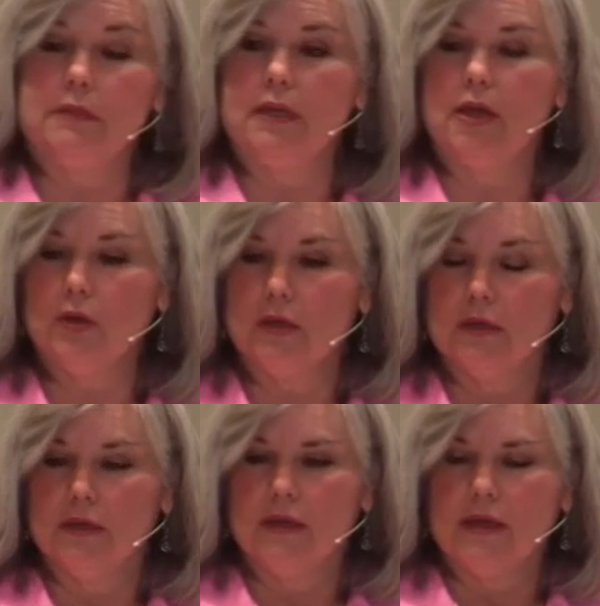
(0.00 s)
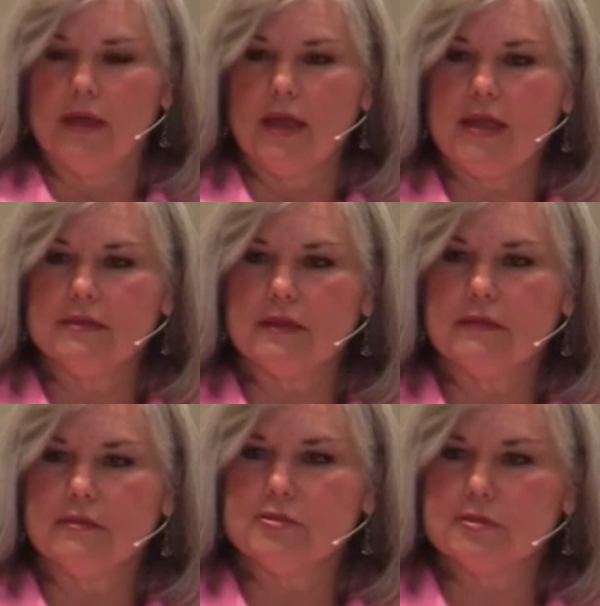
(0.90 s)
you know? And uh,
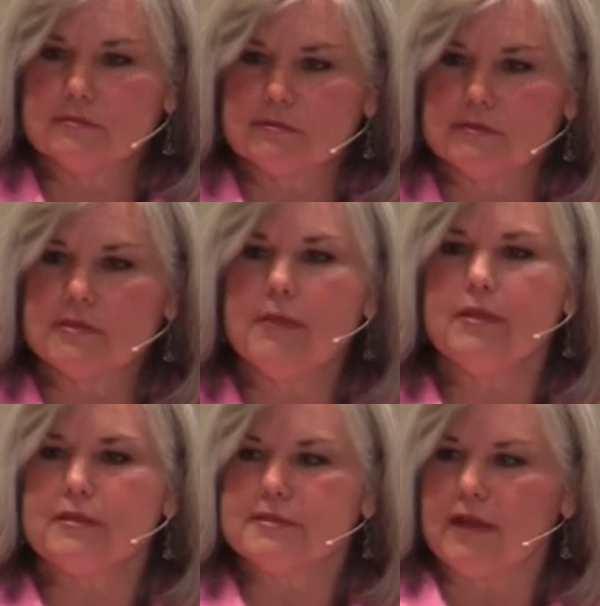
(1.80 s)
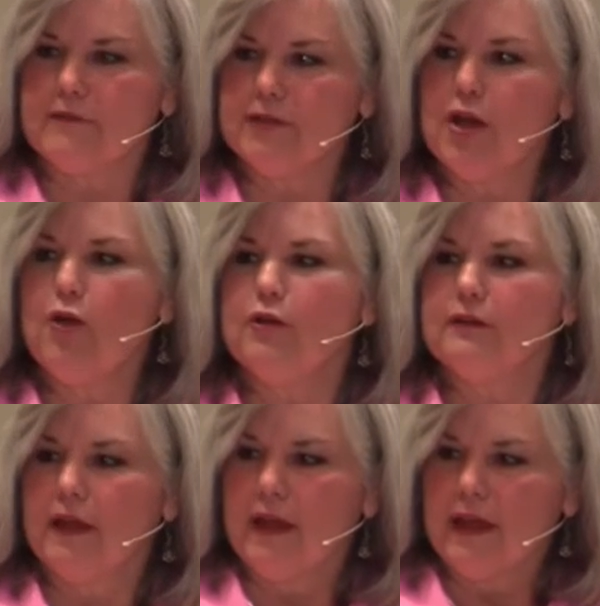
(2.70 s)
this is just some of the stuff, you know?
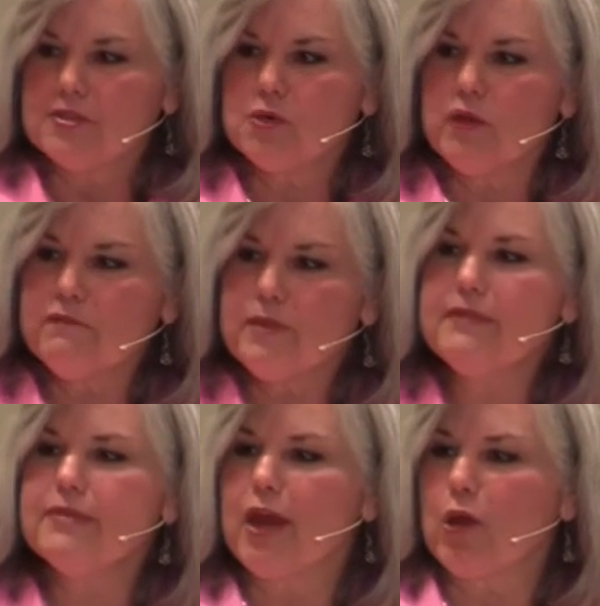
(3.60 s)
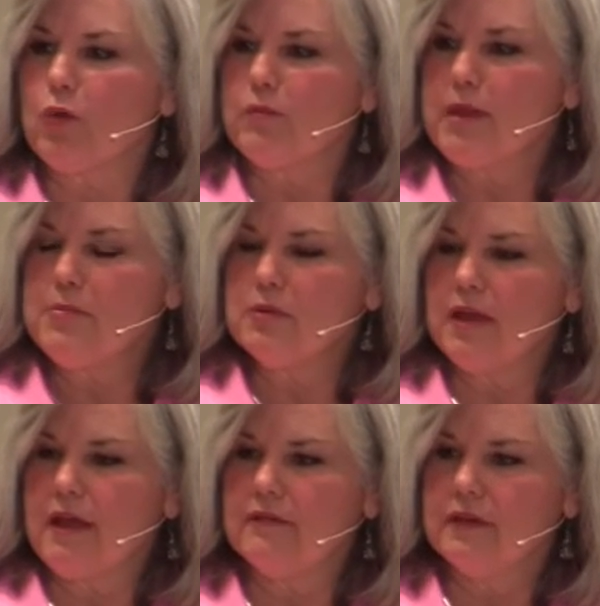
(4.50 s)
And so we've been there where people
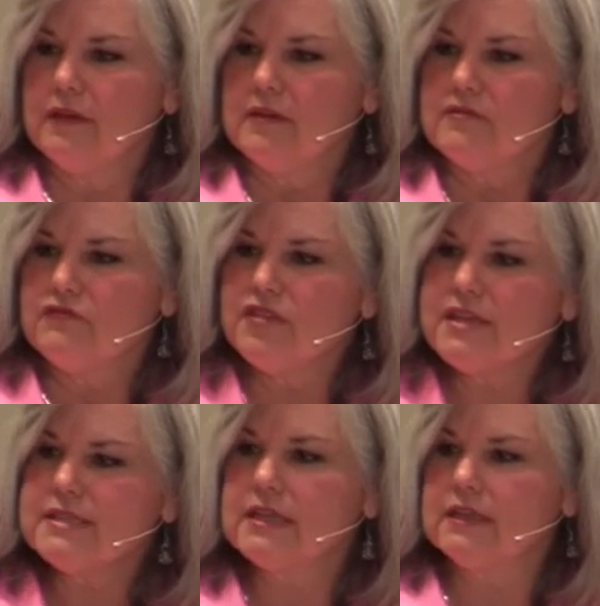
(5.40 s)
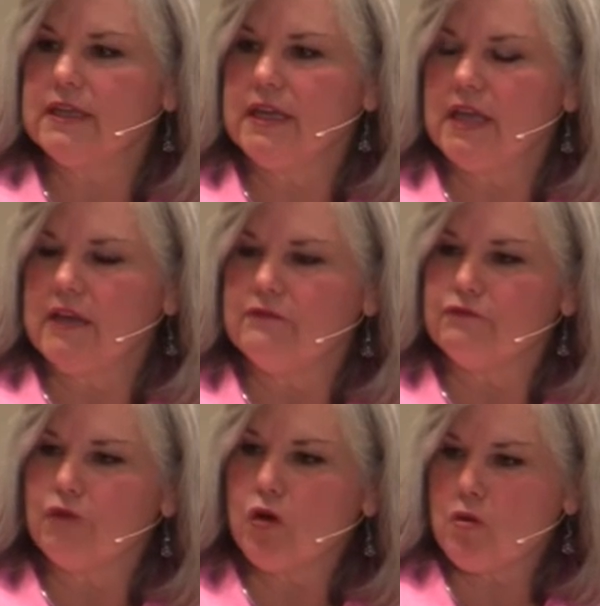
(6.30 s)
have physically and
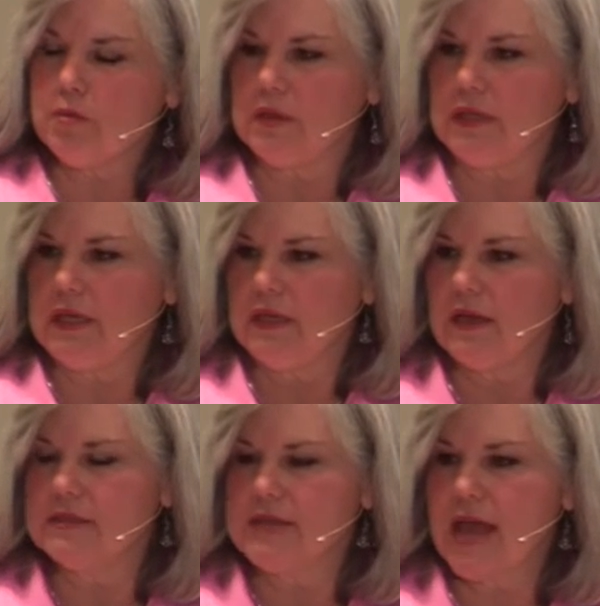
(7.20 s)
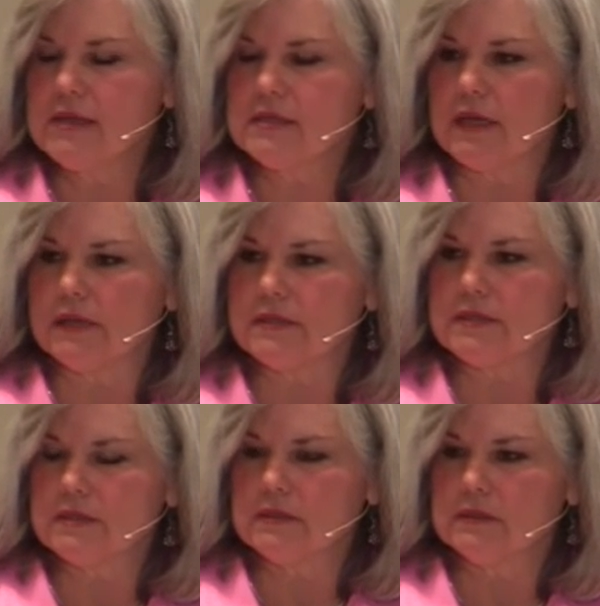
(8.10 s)
verbally attacked
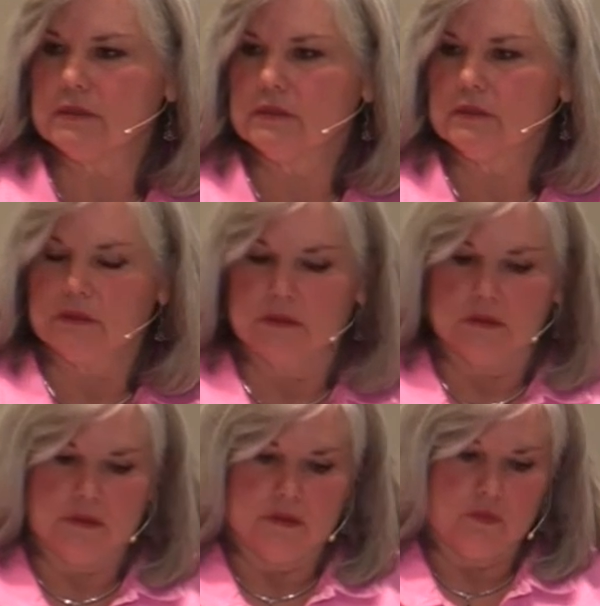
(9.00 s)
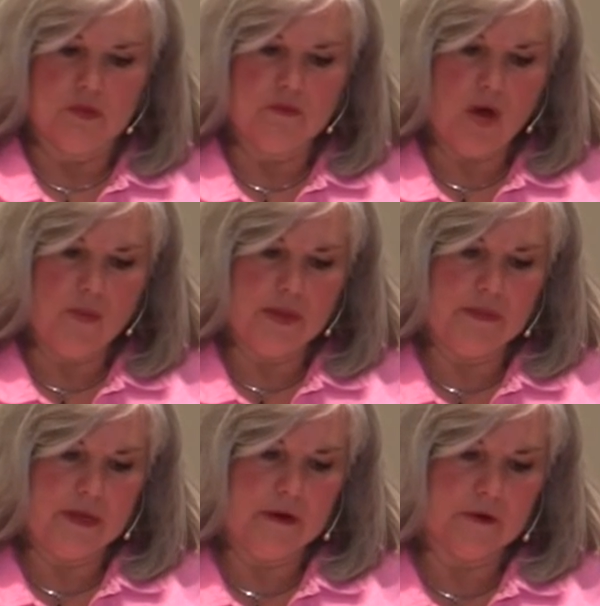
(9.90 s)
us. We've all
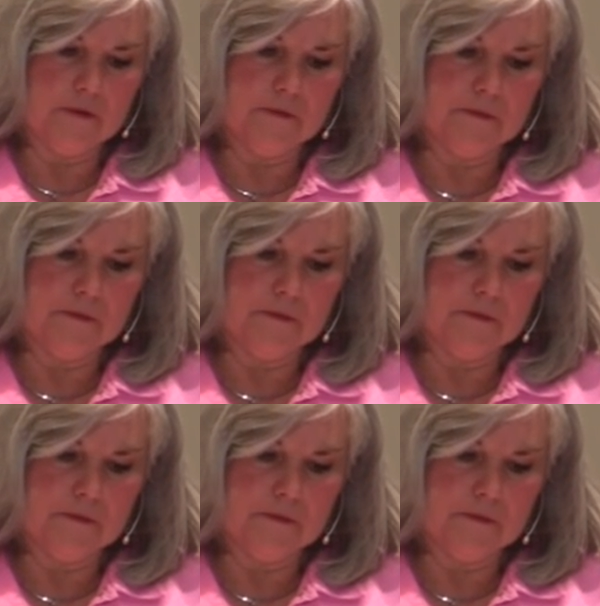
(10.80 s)
been there.